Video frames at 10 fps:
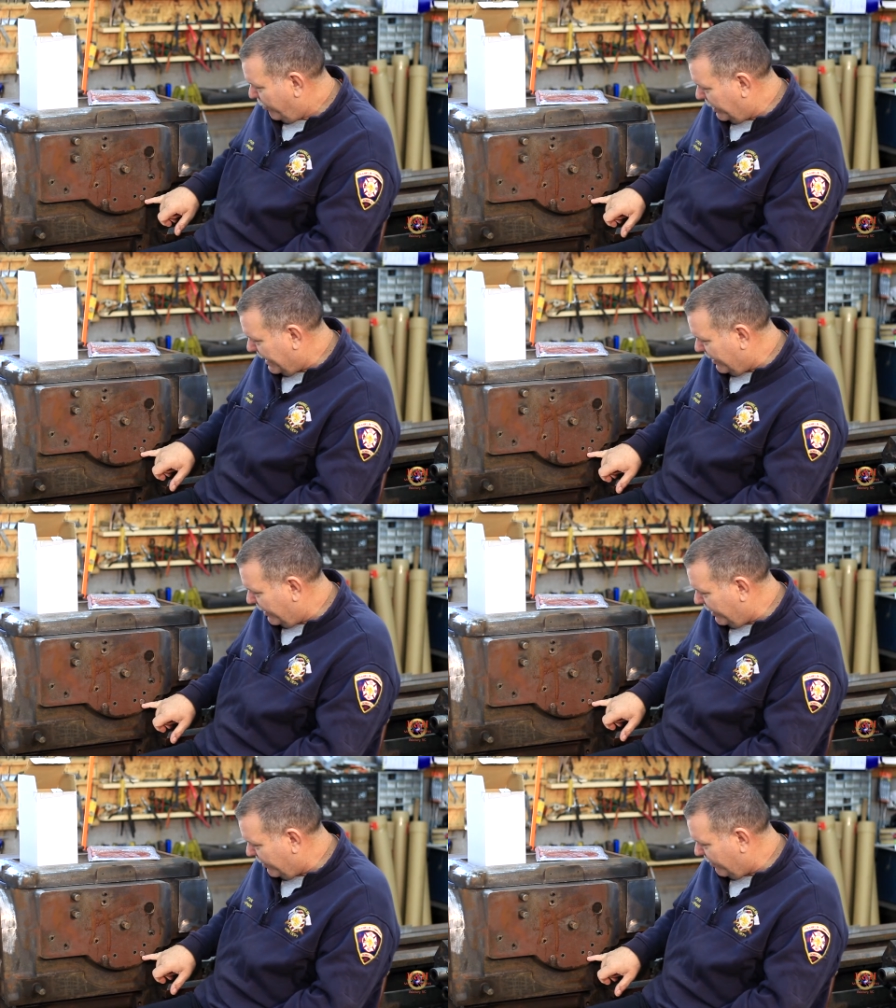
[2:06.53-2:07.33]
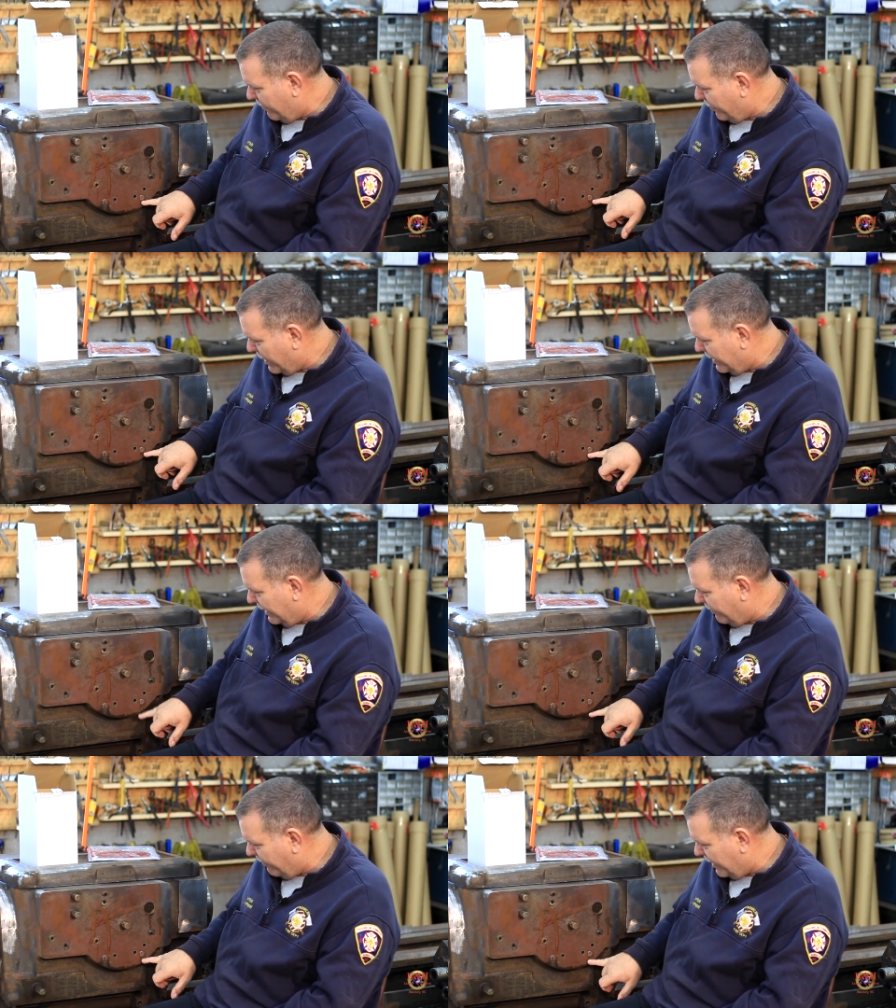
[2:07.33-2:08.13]
But down here, I
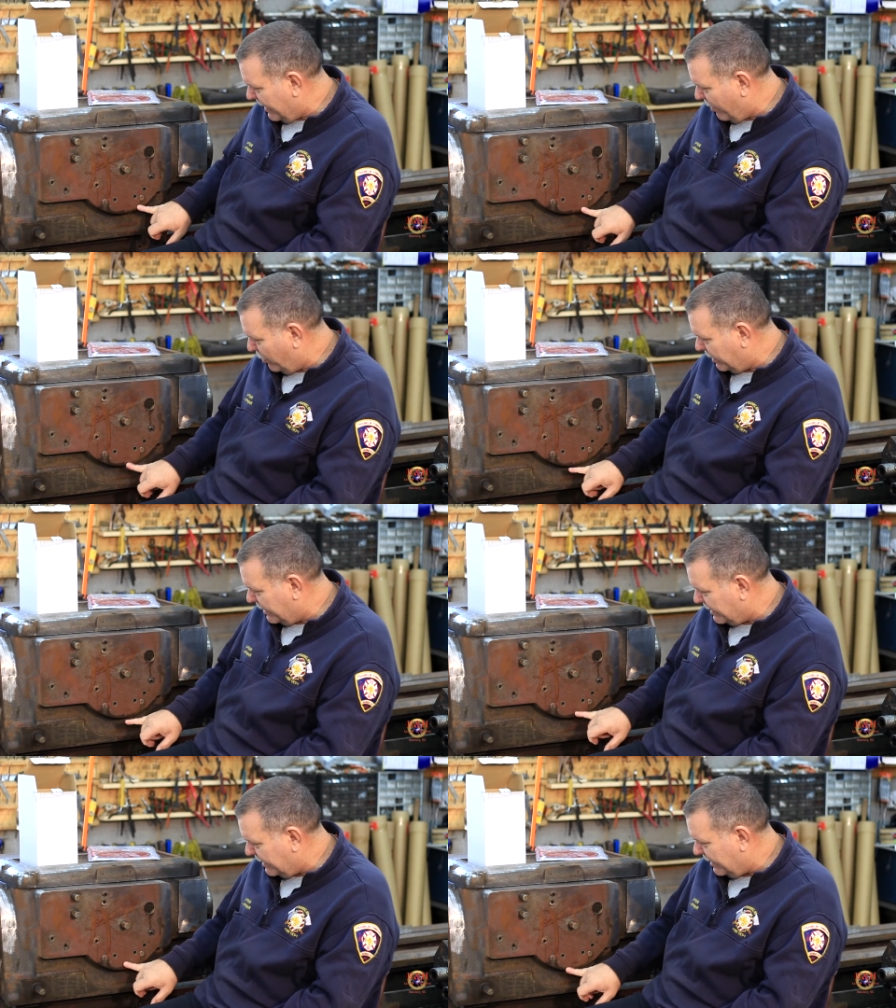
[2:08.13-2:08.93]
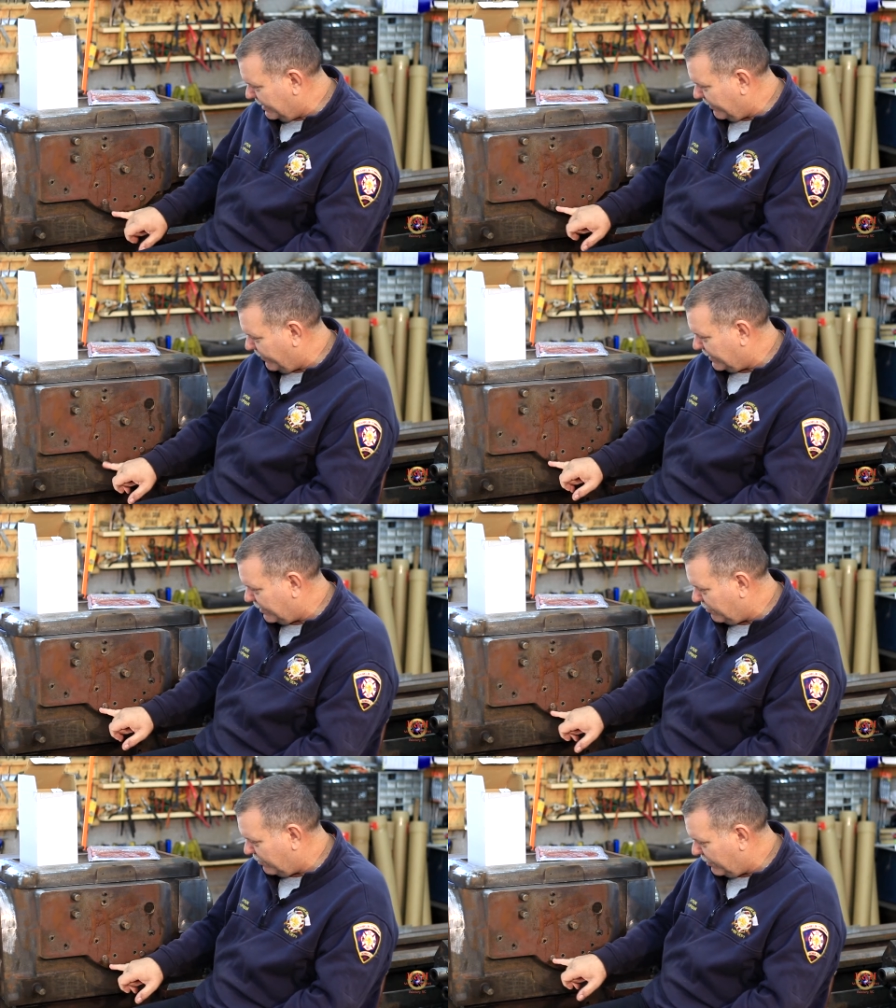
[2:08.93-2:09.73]
need to find out what this is, if
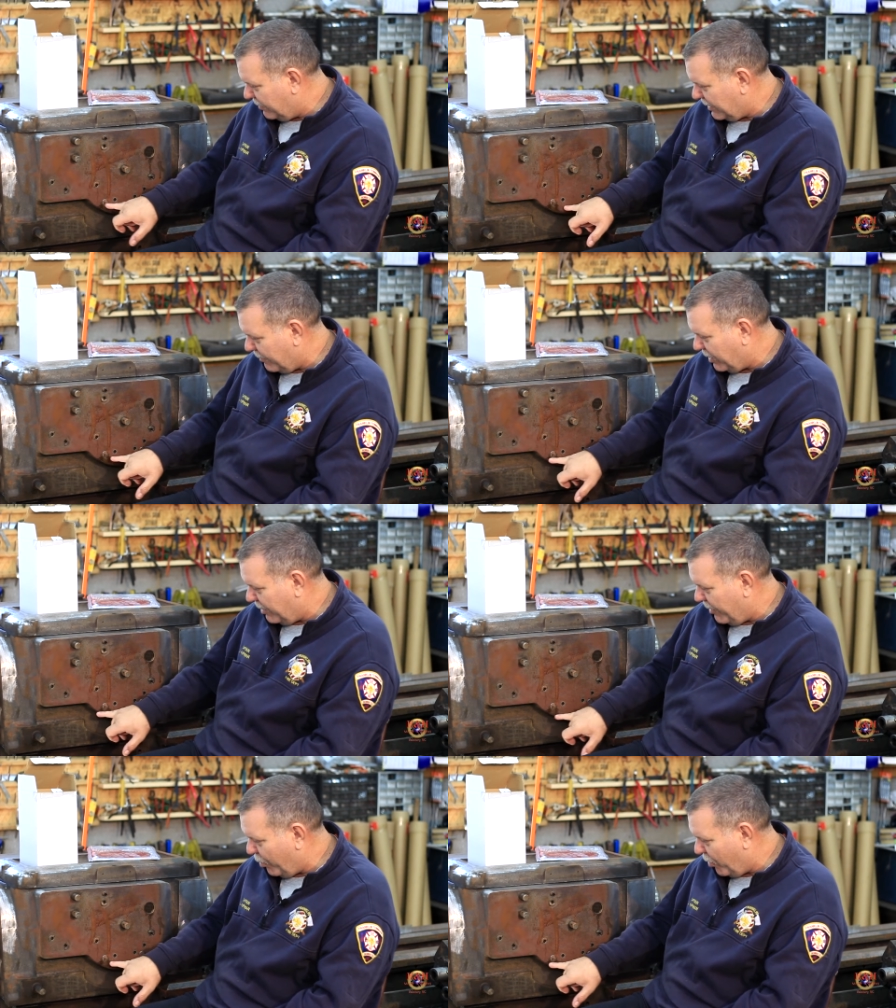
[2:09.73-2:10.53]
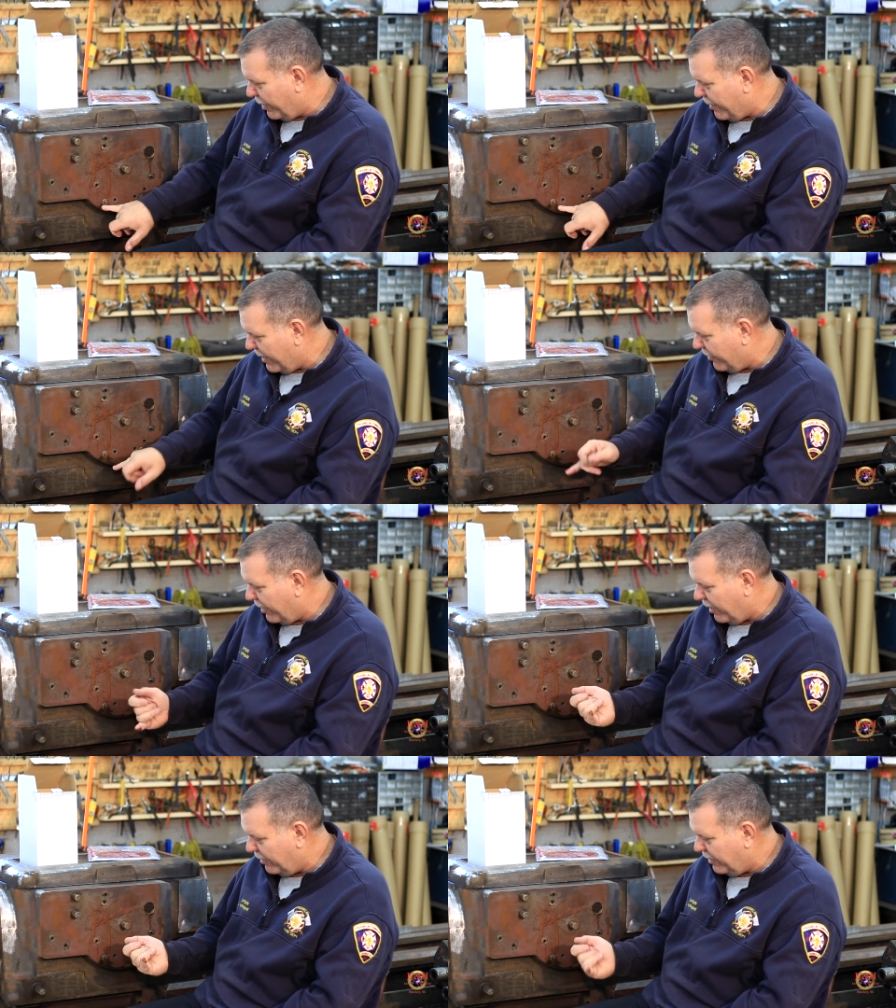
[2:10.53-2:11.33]
it's something to be worried about or
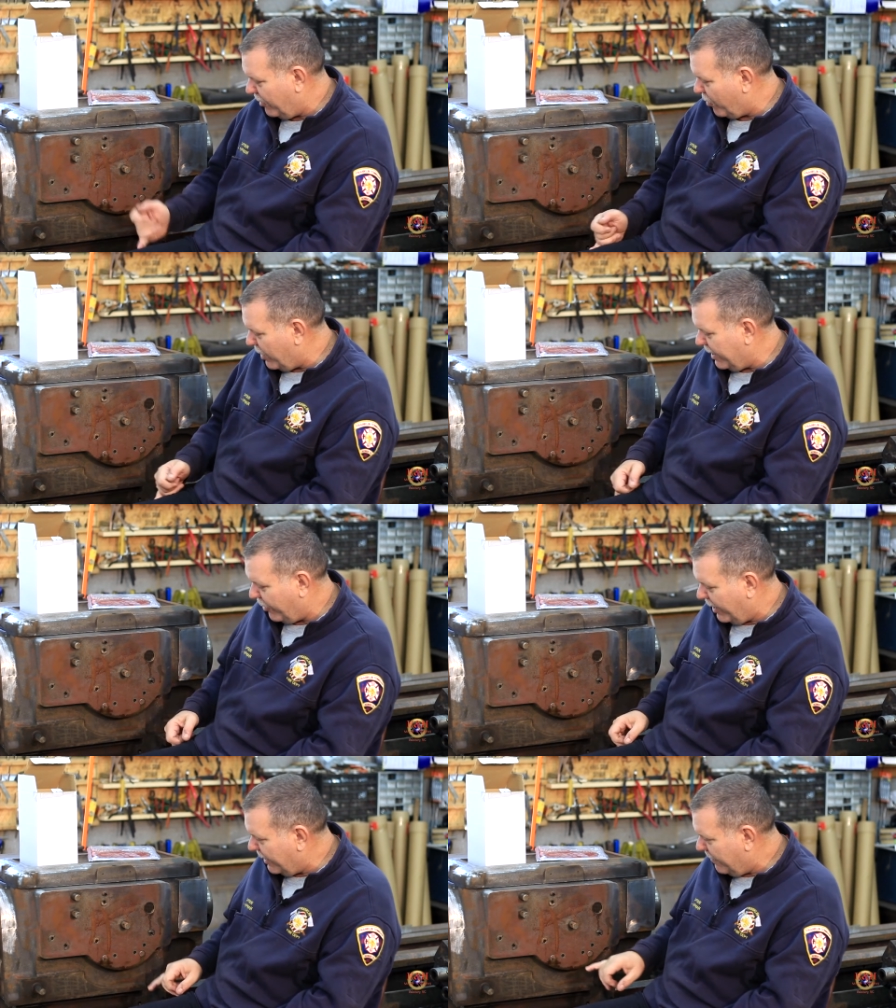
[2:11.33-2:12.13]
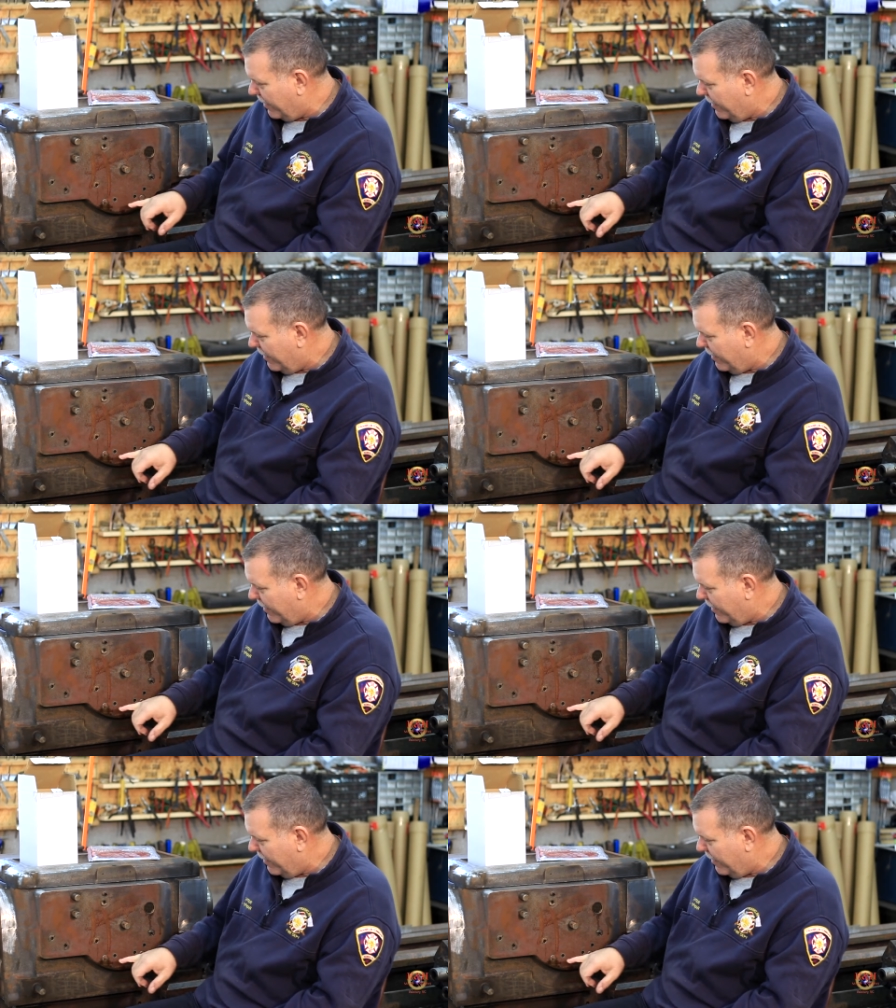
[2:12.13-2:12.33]
not, or anything.